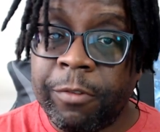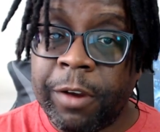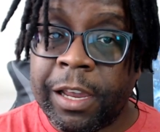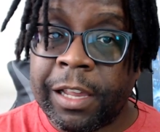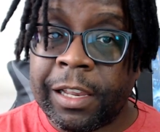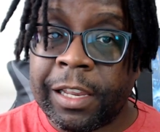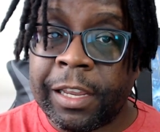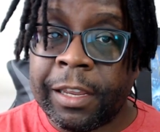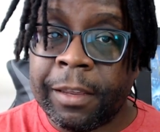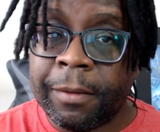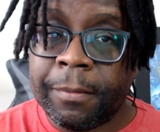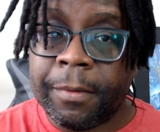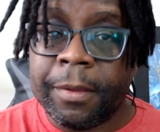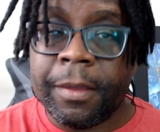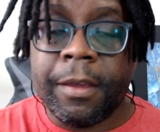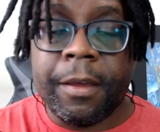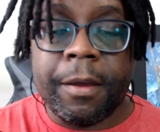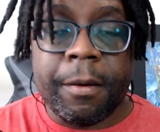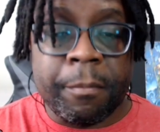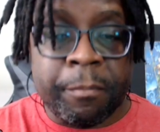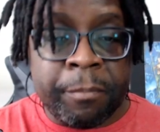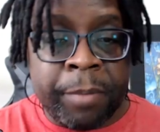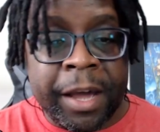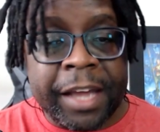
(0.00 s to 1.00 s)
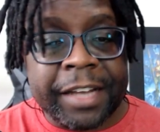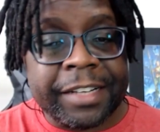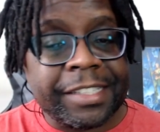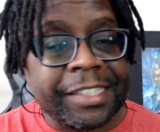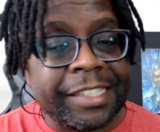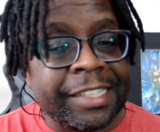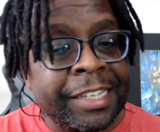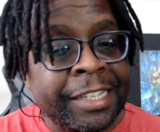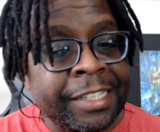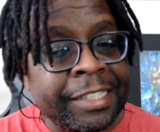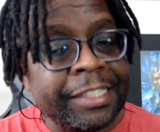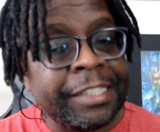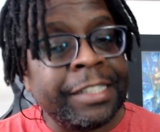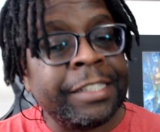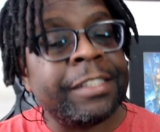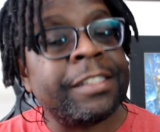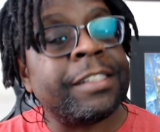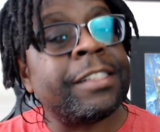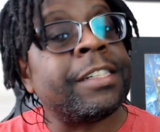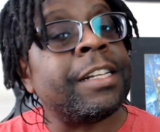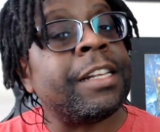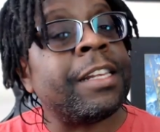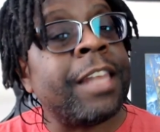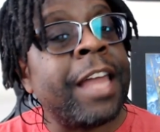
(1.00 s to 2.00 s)
rarely, but it
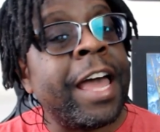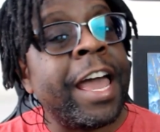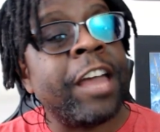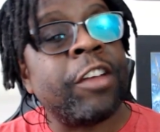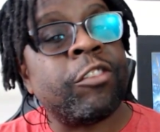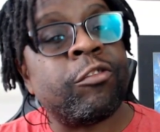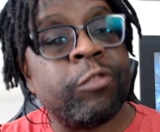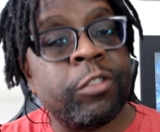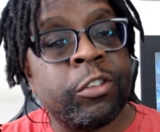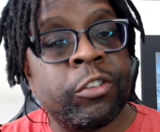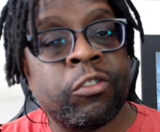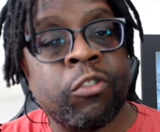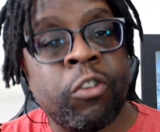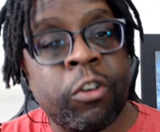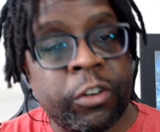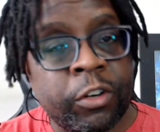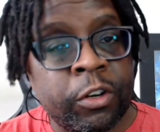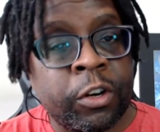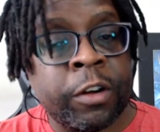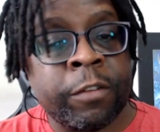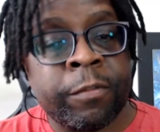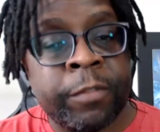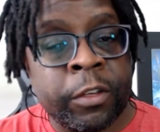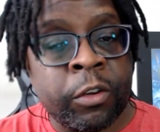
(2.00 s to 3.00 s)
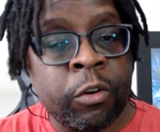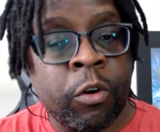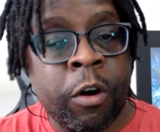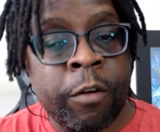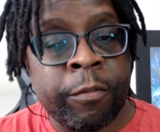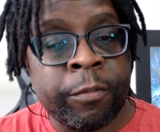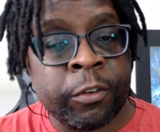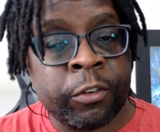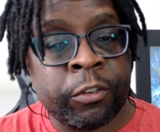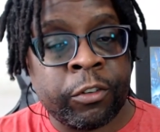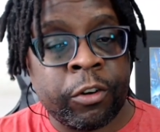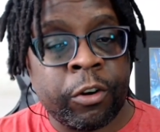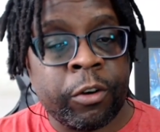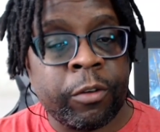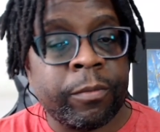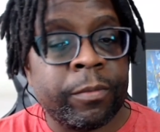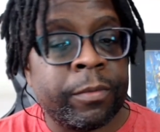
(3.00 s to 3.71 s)
is the last resort of the officer.